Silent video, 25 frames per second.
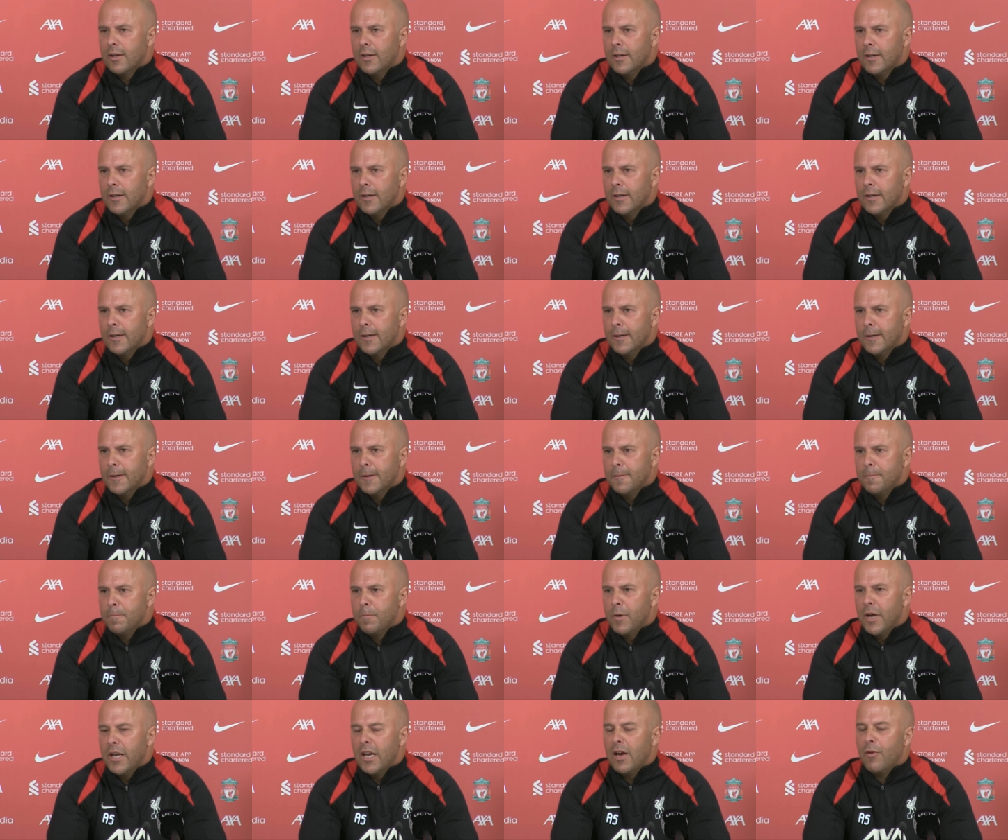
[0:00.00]

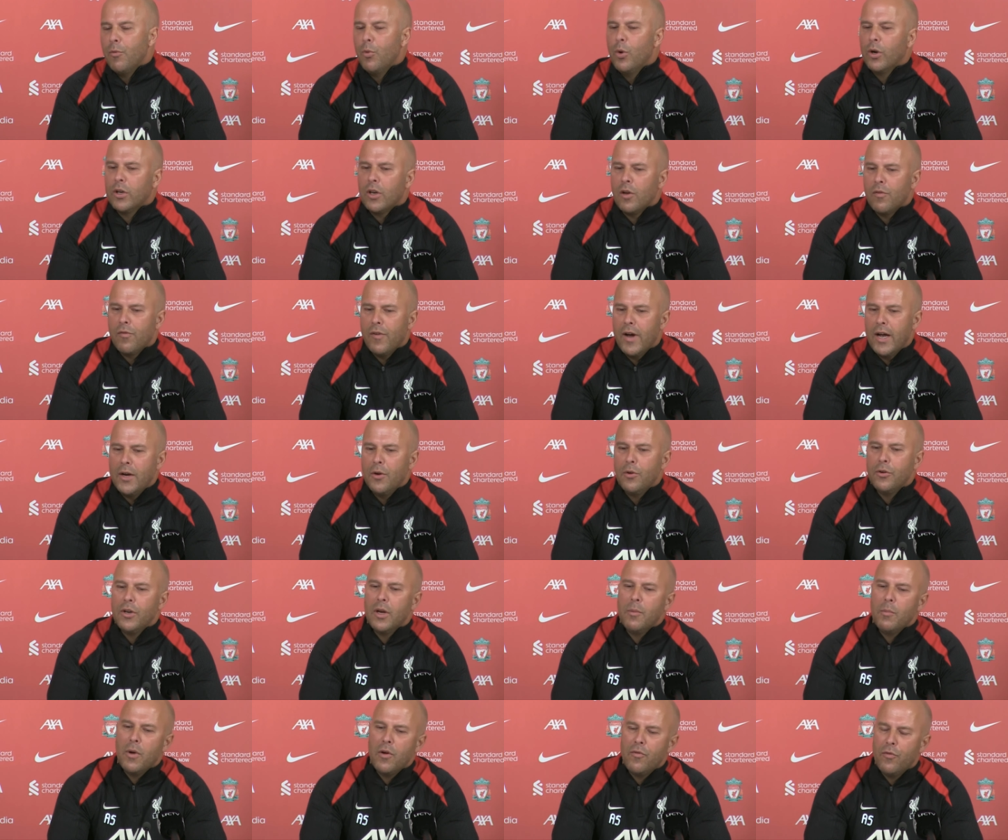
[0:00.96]
um, and I've worked at
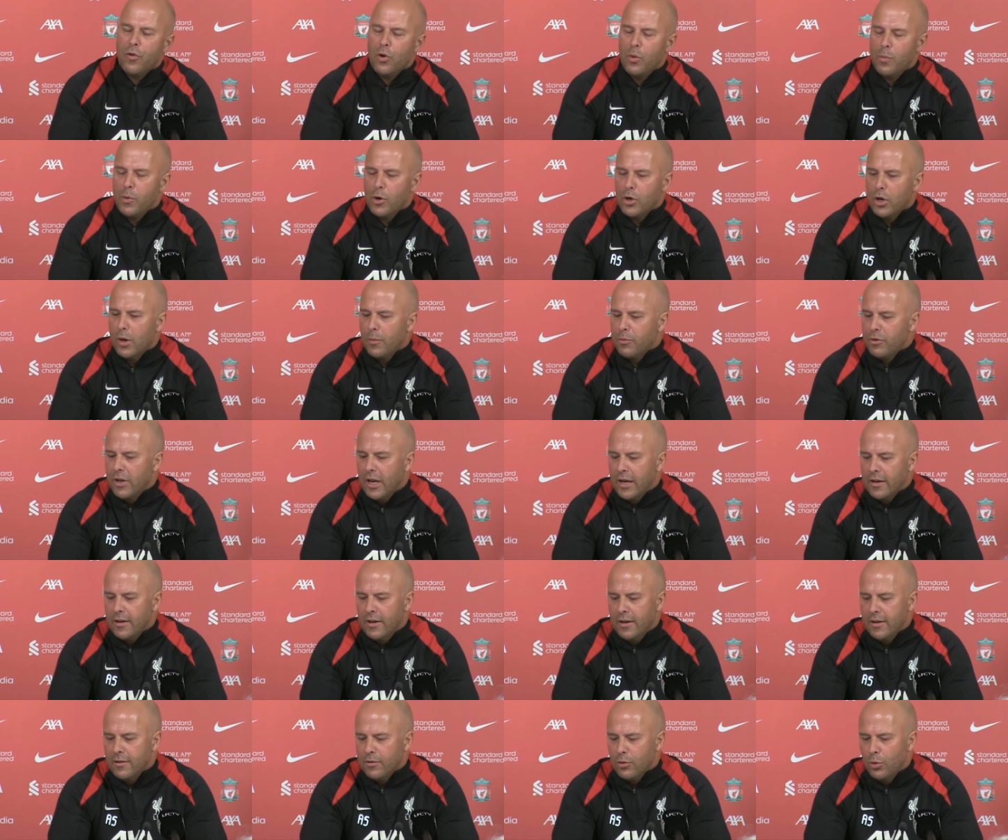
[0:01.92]
Feyenoord and my former clubs
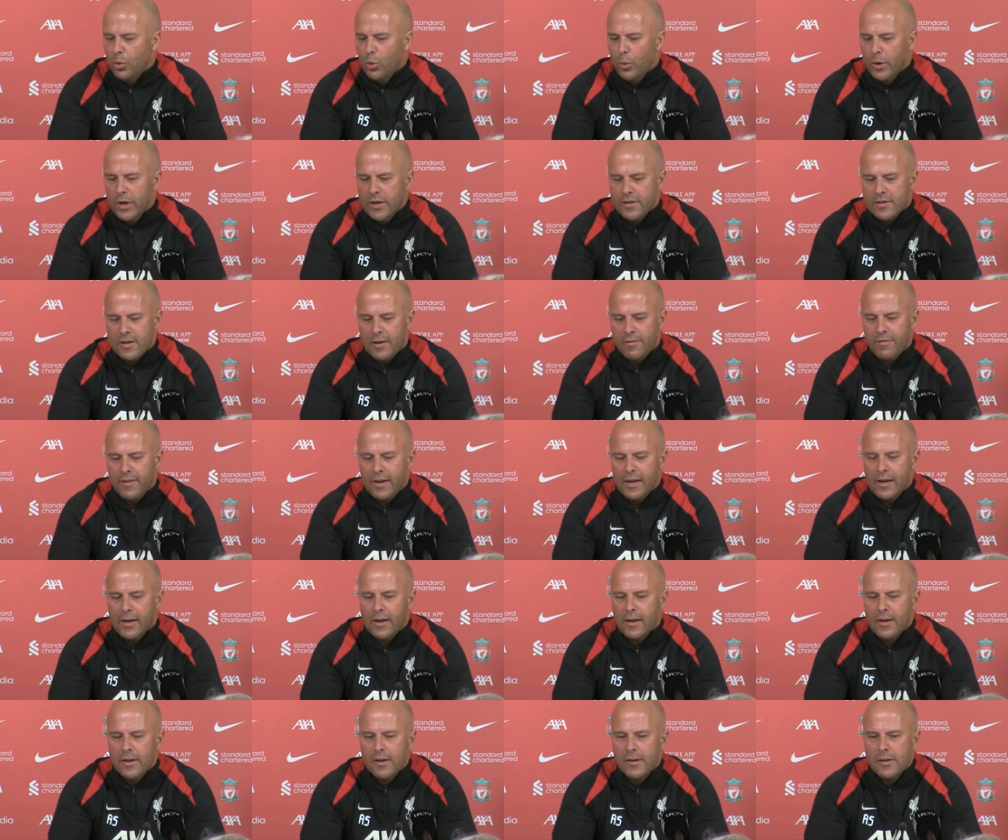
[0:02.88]
like this always I
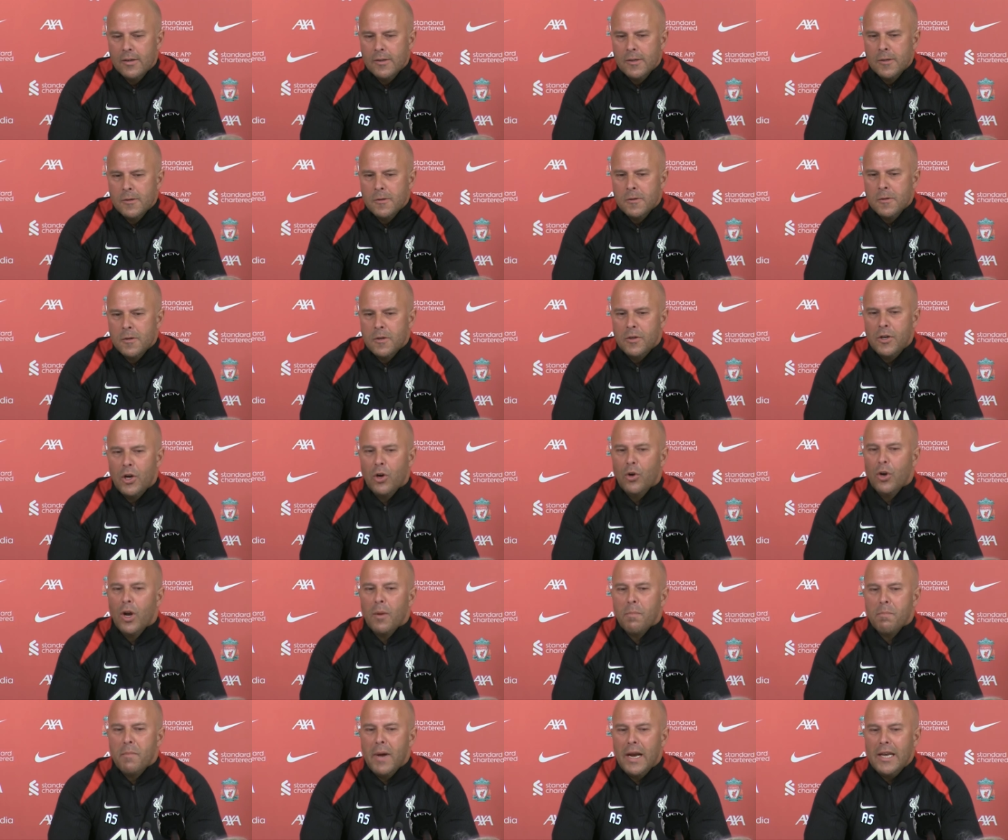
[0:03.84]
think there are
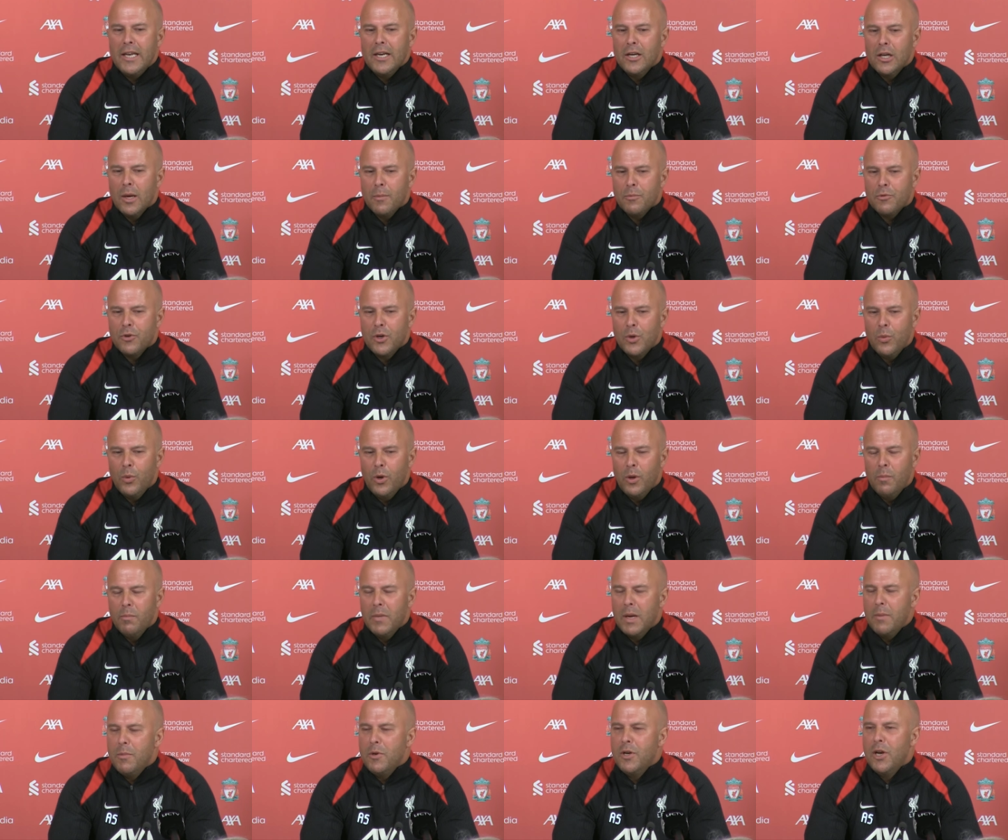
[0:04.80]
not many clubs in the world
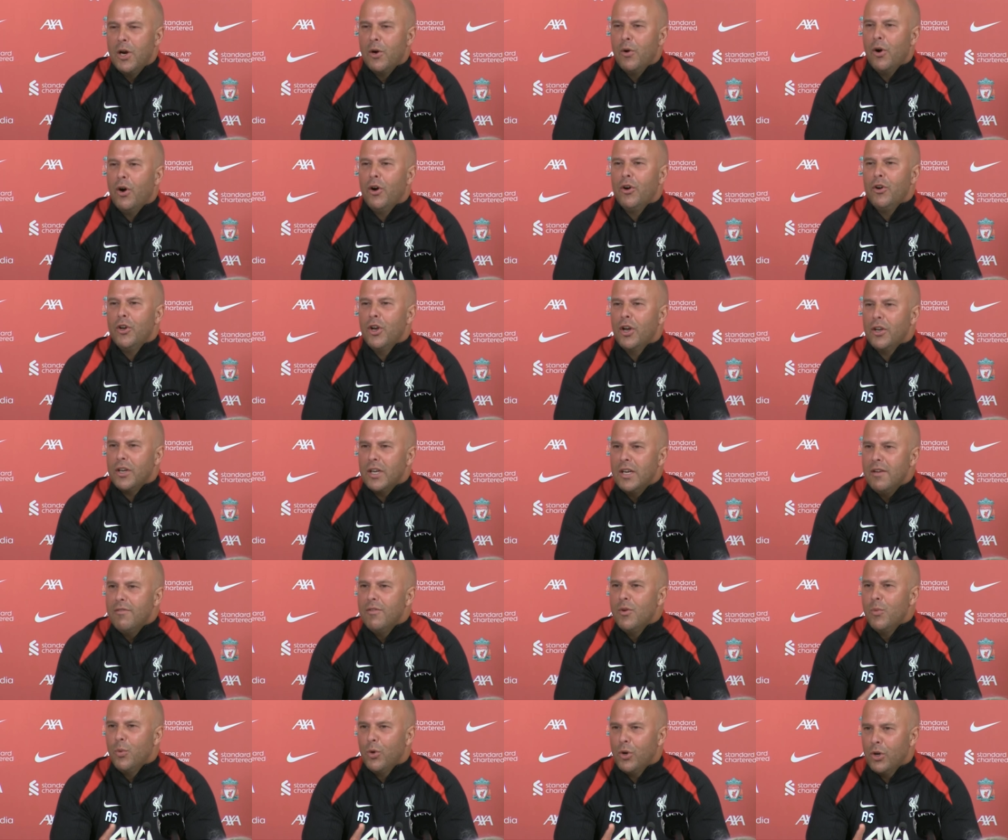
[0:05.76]
maybe there are not
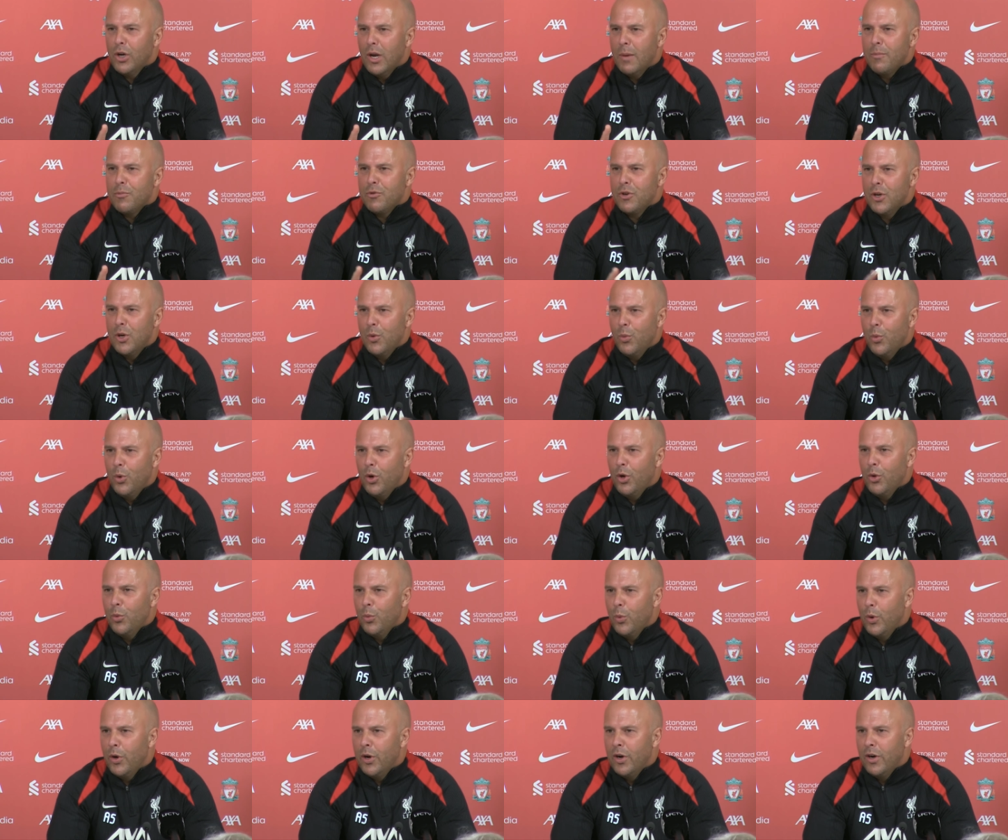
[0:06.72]
even clubs in the
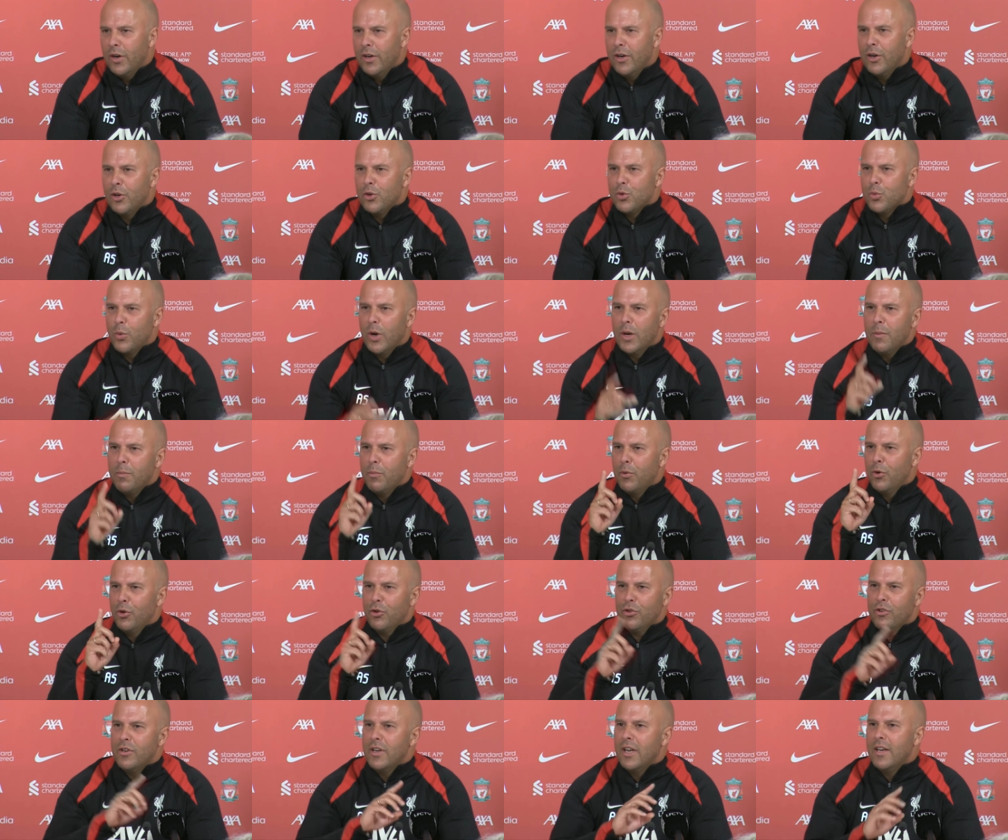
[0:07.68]
world where there's one
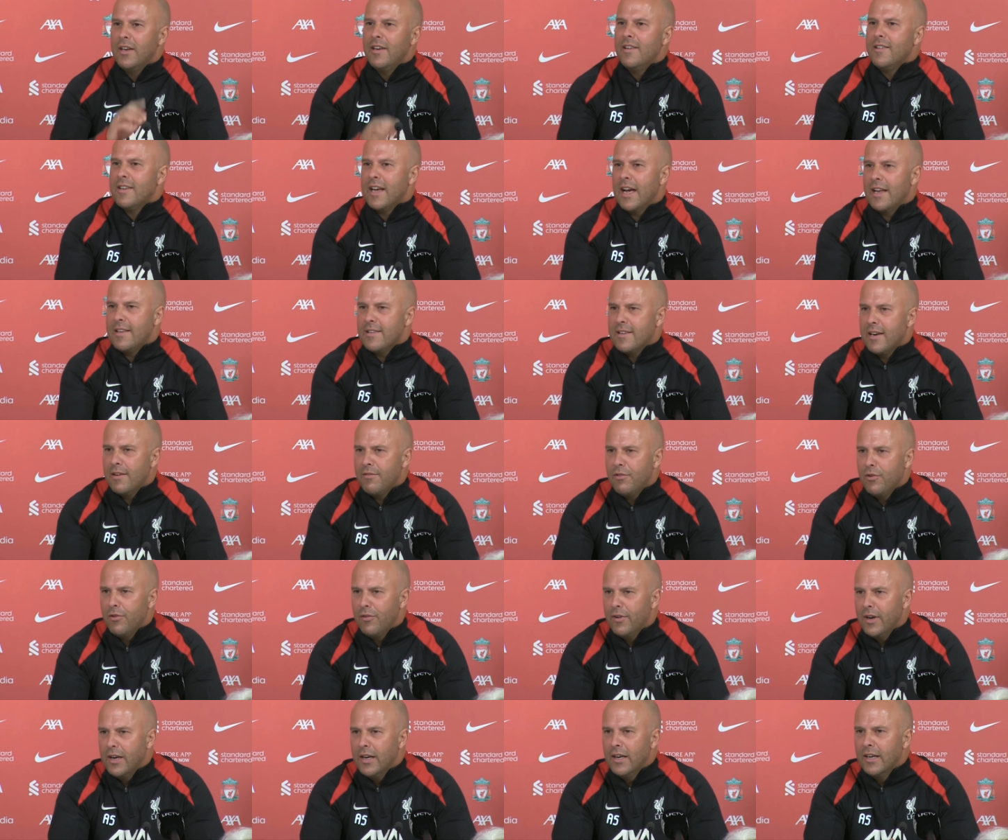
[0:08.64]
person that decides
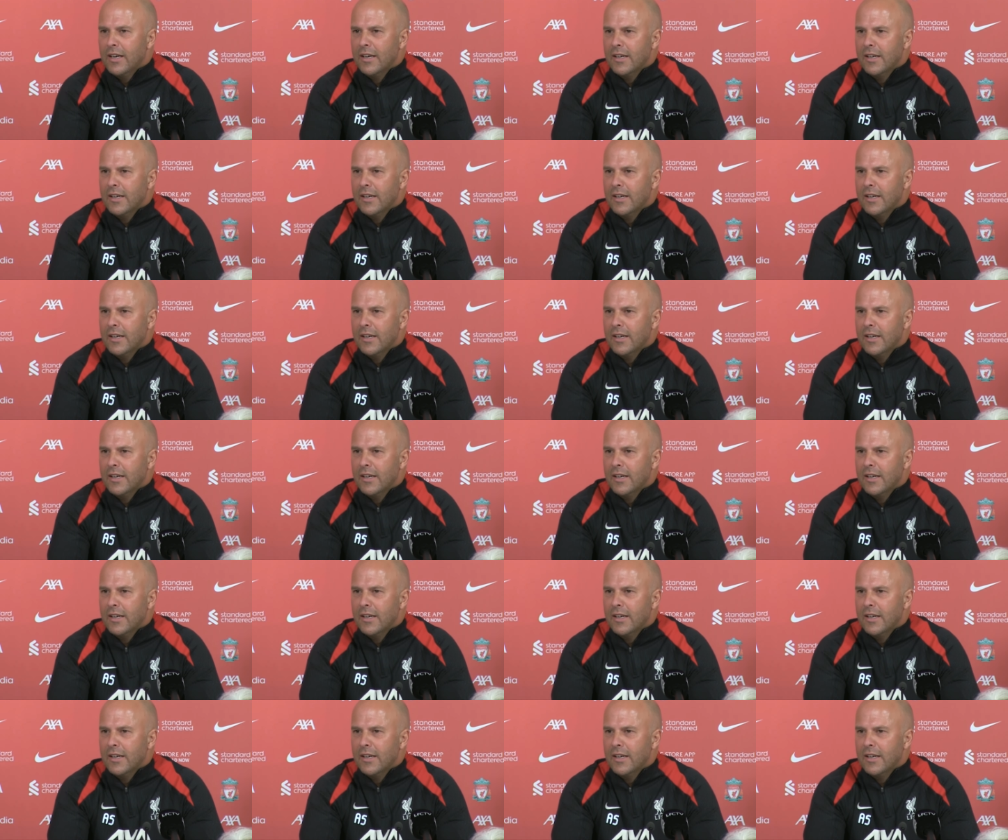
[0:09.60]
everything